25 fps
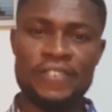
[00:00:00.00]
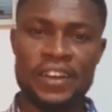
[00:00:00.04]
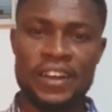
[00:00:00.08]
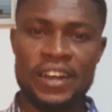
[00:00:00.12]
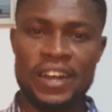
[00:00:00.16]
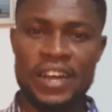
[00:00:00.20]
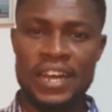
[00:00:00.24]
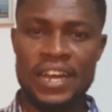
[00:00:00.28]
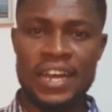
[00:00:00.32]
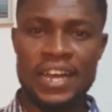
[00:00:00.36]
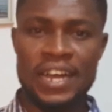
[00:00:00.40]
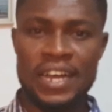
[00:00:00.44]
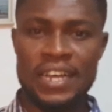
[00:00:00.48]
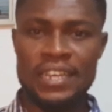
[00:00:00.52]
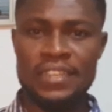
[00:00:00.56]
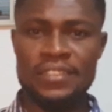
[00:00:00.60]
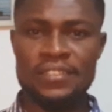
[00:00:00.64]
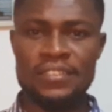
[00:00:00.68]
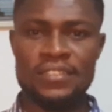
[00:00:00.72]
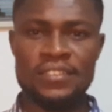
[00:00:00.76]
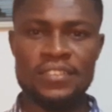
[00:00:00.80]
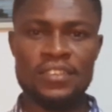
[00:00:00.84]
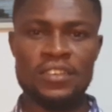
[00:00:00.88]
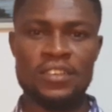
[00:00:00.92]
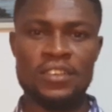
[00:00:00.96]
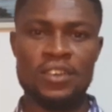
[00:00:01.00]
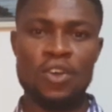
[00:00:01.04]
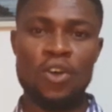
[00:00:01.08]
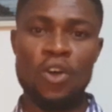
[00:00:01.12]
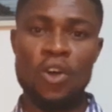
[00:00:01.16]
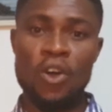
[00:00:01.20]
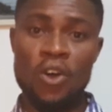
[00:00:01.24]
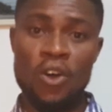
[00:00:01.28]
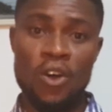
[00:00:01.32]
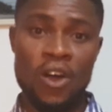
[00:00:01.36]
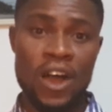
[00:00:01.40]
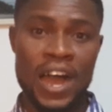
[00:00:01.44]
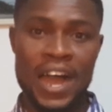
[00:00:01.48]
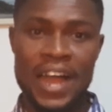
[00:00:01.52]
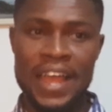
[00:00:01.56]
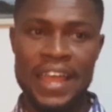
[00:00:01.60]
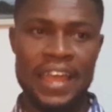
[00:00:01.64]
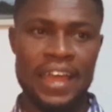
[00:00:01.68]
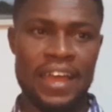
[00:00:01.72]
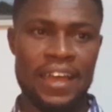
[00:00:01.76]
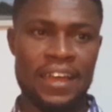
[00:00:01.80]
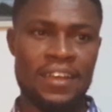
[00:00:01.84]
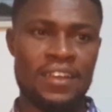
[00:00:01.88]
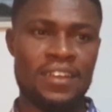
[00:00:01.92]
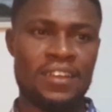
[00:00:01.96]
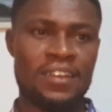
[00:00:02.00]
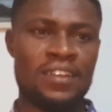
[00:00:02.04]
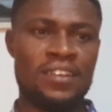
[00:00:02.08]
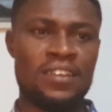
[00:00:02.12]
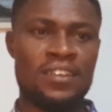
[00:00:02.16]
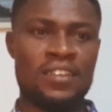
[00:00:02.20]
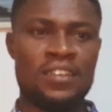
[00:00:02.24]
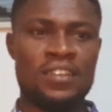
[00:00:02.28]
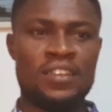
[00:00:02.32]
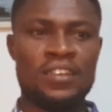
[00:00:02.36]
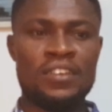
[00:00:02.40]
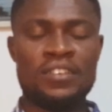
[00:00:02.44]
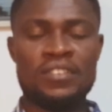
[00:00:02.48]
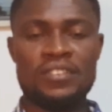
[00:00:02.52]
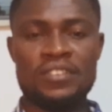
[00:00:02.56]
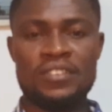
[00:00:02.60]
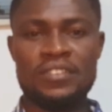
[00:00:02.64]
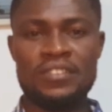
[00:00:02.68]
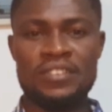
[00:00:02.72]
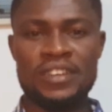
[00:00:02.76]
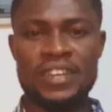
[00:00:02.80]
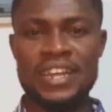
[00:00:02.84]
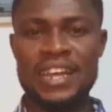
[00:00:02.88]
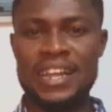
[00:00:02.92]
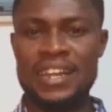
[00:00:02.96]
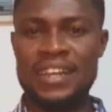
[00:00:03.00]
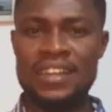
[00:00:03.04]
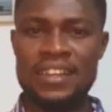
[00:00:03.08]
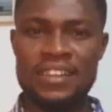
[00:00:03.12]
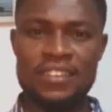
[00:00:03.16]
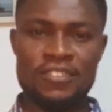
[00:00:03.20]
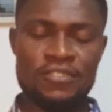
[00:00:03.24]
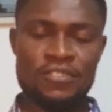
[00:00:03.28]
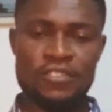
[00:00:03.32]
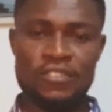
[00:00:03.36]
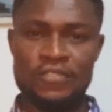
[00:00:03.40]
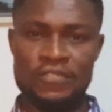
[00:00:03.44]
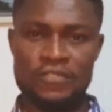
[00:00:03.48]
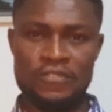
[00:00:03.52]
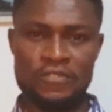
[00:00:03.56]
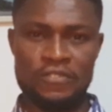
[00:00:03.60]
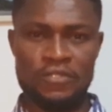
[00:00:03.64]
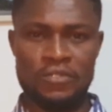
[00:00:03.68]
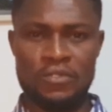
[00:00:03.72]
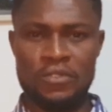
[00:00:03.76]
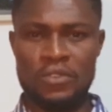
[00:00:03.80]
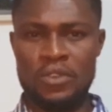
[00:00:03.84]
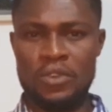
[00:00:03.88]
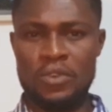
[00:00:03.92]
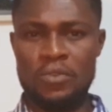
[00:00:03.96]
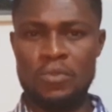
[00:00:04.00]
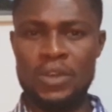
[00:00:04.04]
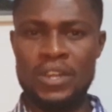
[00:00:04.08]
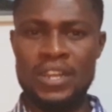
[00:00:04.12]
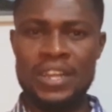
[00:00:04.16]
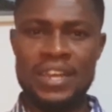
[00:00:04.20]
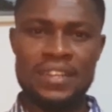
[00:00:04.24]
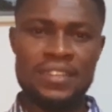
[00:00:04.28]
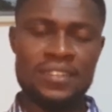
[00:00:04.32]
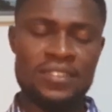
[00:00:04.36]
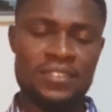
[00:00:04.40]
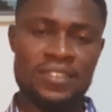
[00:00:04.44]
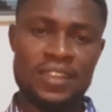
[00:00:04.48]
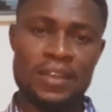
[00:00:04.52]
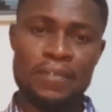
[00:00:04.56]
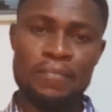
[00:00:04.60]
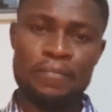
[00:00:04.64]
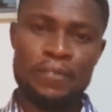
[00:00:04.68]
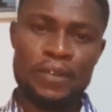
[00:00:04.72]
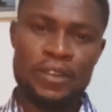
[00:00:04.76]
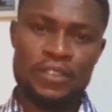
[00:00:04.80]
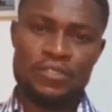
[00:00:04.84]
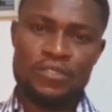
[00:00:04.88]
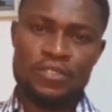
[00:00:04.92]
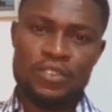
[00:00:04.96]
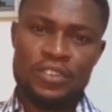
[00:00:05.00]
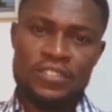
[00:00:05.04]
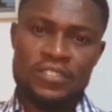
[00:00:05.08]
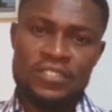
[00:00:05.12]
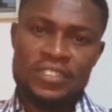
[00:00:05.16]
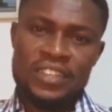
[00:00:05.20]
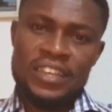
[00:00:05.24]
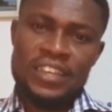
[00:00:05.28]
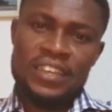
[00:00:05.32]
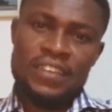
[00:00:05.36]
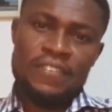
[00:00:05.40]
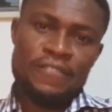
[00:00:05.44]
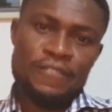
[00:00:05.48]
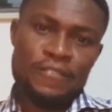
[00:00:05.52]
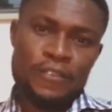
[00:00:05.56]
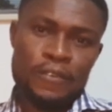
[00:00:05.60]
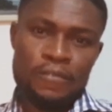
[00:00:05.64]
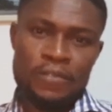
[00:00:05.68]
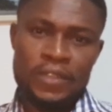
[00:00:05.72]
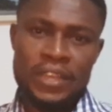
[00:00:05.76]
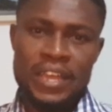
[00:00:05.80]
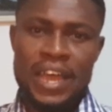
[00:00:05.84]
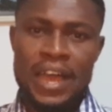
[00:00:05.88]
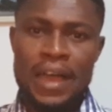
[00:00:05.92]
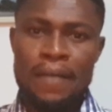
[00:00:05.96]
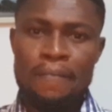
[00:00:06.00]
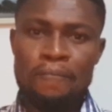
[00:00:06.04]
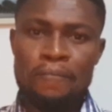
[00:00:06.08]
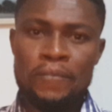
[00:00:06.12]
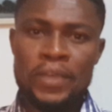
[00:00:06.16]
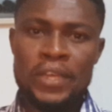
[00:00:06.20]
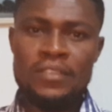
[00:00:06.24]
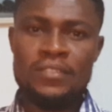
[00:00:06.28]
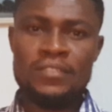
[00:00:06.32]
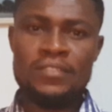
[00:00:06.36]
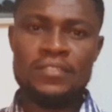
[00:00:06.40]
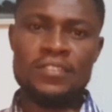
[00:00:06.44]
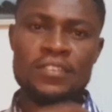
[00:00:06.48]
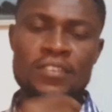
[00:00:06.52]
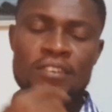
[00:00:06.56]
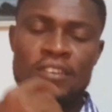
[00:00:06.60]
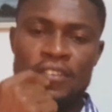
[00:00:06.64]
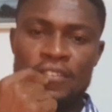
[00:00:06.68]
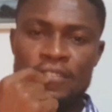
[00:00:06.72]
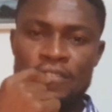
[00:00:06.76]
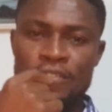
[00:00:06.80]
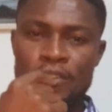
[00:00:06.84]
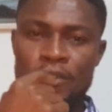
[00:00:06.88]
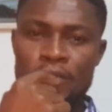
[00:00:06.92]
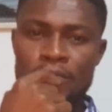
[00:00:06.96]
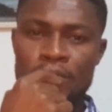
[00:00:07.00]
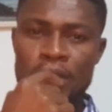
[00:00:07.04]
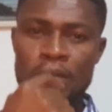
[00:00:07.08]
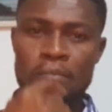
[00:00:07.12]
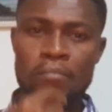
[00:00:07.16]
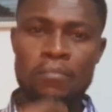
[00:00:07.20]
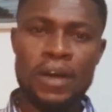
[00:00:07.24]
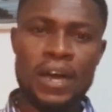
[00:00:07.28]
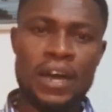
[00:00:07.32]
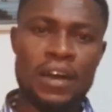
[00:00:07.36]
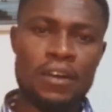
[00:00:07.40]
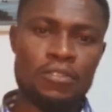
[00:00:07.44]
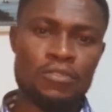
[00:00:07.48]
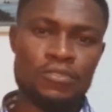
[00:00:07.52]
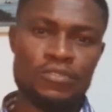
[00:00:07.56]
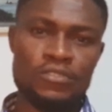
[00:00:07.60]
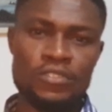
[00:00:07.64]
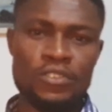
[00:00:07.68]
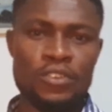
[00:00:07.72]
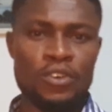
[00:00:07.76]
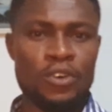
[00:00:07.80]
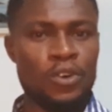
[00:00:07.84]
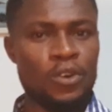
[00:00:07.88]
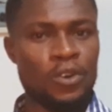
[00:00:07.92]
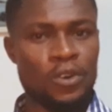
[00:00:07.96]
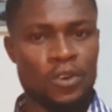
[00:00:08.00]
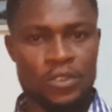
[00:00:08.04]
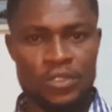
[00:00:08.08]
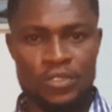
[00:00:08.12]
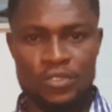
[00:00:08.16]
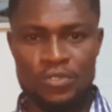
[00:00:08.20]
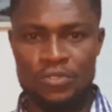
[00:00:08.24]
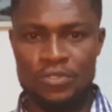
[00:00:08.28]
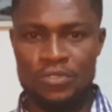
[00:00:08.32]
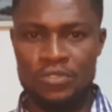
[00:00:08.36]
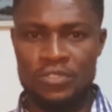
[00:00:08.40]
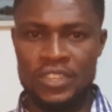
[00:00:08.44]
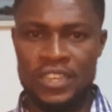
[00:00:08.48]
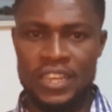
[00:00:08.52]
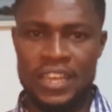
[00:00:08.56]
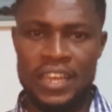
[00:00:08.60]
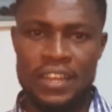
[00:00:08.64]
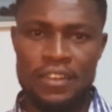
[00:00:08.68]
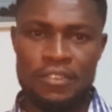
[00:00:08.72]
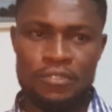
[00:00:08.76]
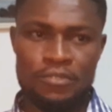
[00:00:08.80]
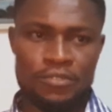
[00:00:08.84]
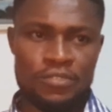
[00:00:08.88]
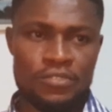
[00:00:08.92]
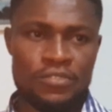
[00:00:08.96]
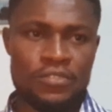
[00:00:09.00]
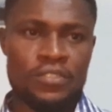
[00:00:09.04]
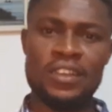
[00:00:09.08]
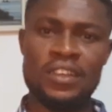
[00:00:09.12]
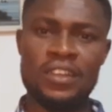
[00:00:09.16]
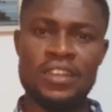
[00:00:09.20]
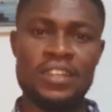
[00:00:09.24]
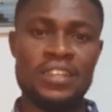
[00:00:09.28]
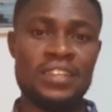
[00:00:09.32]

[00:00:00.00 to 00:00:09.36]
Fahrenheit or higher, regardless of whether the temperature is taken from the armpit, from the mouth, or through the anus.